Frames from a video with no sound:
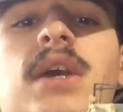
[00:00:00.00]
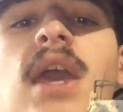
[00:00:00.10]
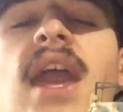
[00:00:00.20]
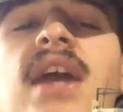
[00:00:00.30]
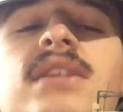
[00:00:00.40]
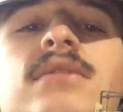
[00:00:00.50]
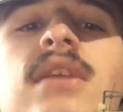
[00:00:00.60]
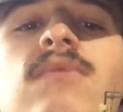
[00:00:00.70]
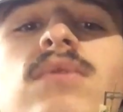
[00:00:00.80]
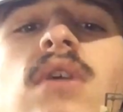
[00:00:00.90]
and
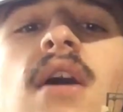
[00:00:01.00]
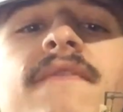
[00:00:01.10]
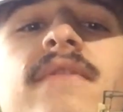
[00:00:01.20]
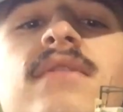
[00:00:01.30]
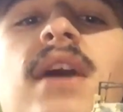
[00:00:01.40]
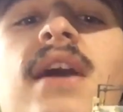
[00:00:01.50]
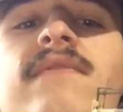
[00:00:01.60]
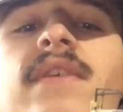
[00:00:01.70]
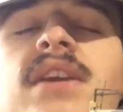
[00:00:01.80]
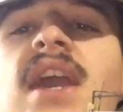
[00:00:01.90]
they would often
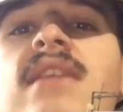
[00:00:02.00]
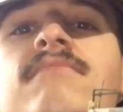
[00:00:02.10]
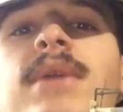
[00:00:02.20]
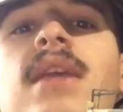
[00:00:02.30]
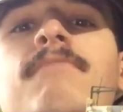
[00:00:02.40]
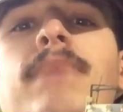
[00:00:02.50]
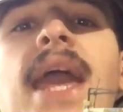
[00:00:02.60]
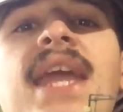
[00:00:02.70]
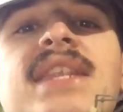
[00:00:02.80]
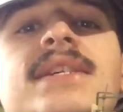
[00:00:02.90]
have, again, been
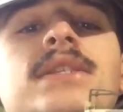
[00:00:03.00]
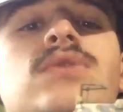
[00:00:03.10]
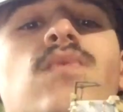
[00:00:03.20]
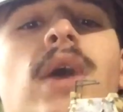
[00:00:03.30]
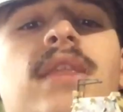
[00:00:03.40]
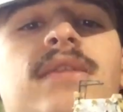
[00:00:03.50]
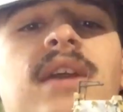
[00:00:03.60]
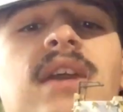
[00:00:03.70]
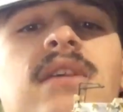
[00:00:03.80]
abandoned when they